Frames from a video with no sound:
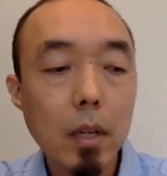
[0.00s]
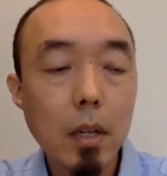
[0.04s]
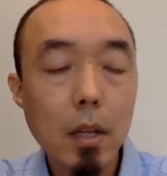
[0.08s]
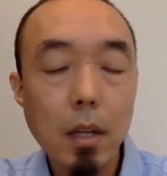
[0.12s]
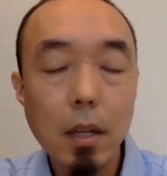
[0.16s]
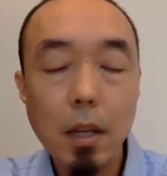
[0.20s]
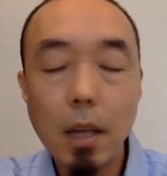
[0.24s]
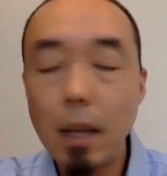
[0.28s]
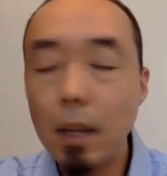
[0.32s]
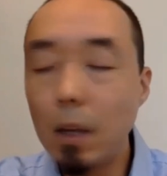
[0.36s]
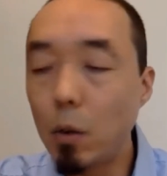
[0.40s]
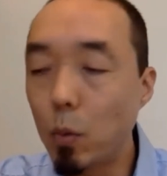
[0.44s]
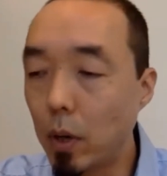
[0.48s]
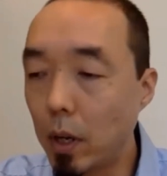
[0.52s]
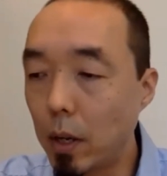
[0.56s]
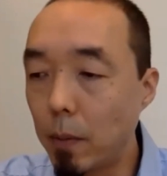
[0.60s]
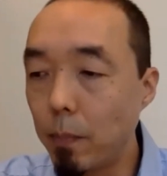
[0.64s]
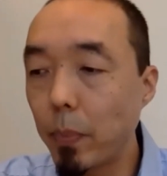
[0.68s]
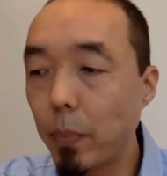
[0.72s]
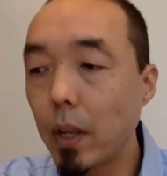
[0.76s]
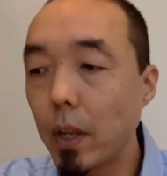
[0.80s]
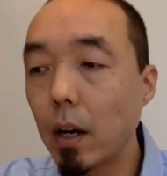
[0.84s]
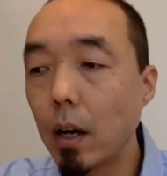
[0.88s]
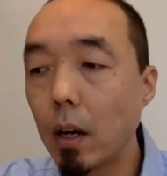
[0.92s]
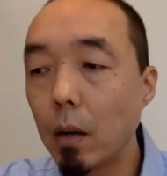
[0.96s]
anyway,
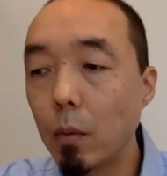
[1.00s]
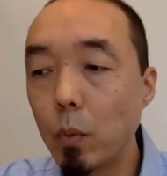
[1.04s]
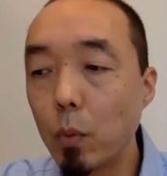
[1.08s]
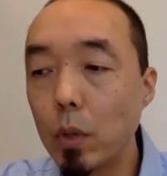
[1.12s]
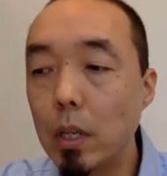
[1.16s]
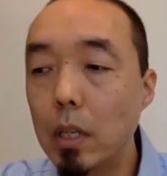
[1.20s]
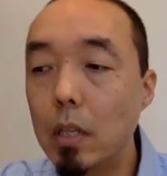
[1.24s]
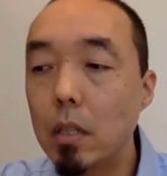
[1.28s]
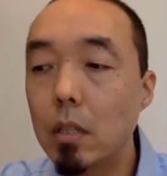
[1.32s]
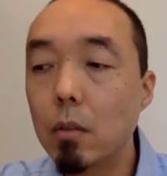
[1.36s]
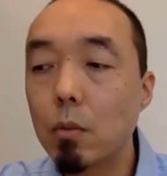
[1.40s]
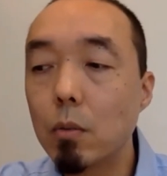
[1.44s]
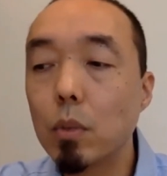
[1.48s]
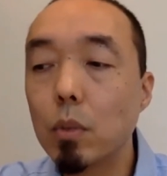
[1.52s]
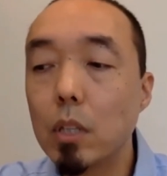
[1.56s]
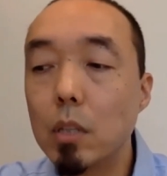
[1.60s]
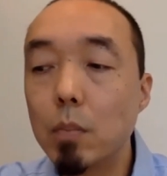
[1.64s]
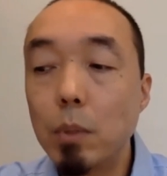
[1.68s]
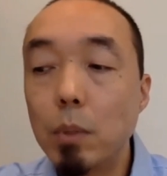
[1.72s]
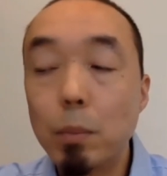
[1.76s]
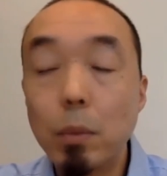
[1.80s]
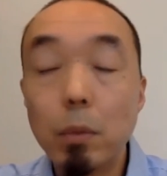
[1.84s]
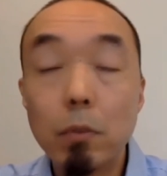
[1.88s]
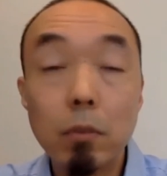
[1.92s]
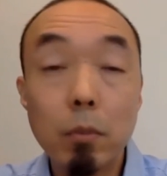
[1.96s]
we need to release
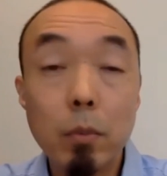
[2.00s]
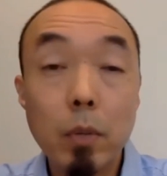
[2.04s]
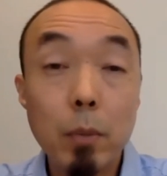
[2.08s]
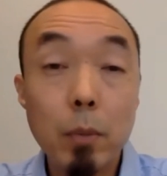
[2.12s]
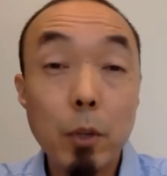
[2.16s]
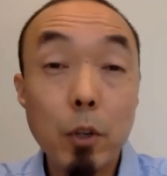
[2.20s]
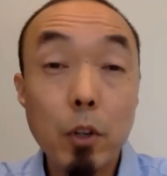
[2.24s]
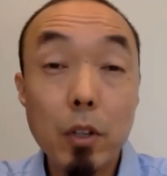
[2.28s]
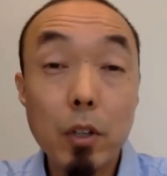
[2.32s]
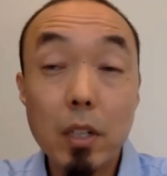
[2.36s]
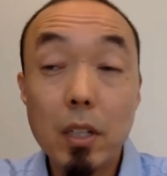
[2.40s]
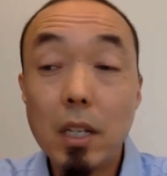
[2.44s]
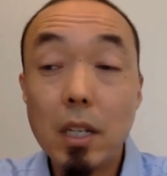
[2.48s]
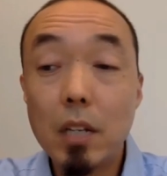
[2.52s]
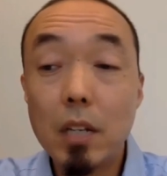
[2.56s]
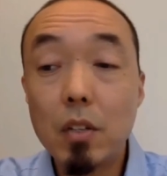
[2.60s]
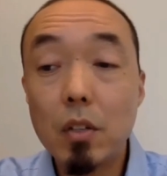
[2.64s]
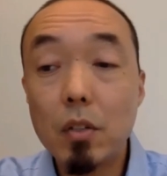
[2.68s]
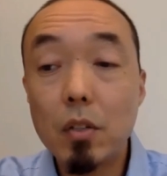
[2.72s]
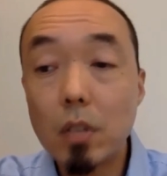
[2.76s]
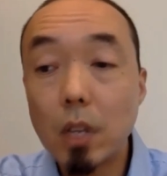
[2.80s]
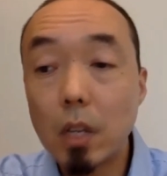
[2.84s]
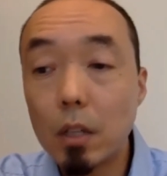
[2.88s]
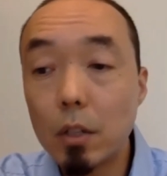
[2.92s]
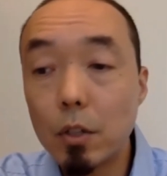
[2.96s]
people from immigrant detention
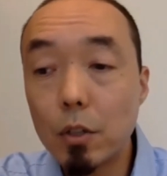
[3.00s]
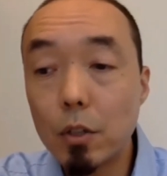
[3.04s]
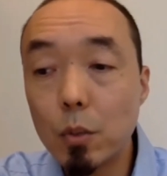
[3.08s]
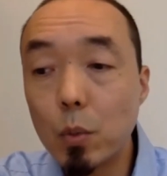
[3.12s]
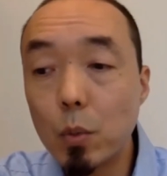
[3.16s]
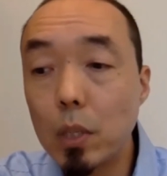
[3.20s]
centers.